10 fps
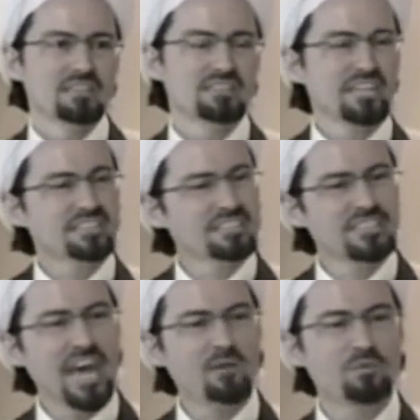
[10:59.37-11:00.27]
It's like
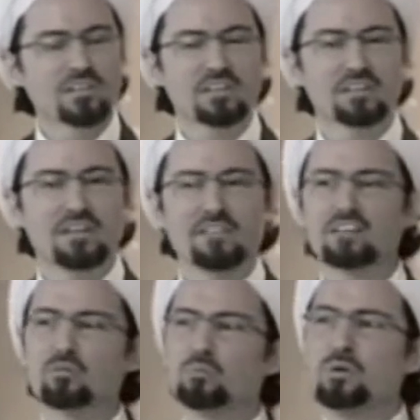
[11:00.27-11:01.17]
stabbing it. And
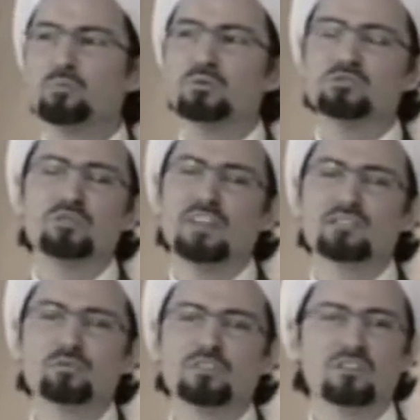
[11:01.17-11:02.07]
that's what people are doing.
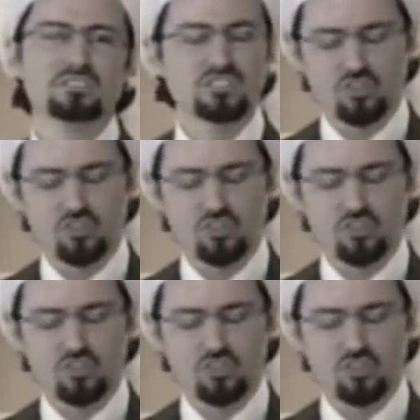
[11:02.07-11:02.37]
That's what there is.